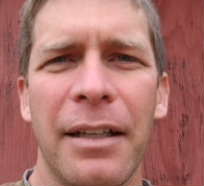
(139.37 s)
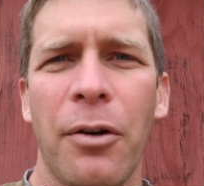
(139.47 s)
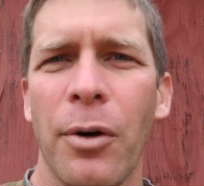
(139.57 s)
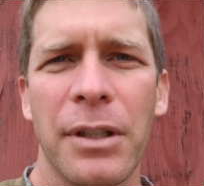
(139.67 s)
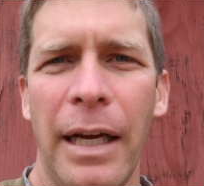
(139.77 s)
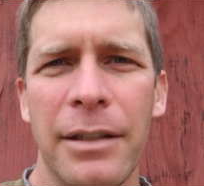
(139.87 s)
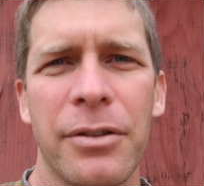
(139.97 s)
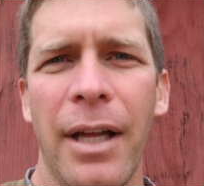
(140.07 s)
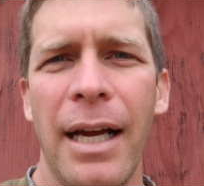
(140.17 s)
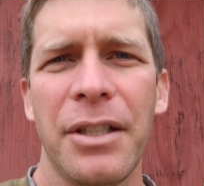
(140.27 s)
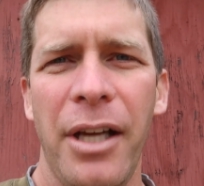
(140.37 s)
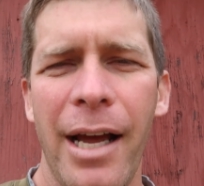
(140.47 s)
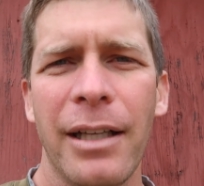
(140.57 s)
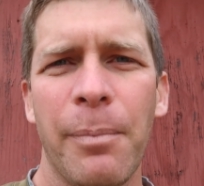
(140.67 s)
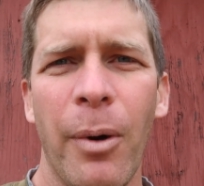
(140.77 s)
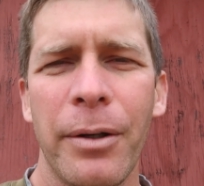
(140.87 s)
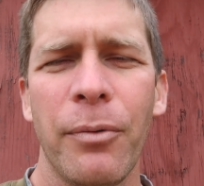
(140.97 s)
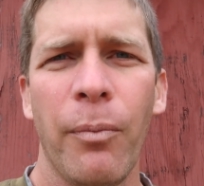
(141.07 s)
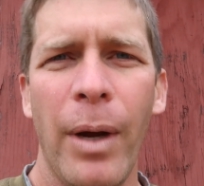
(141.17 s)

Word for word: And of course the answer to that is yes, but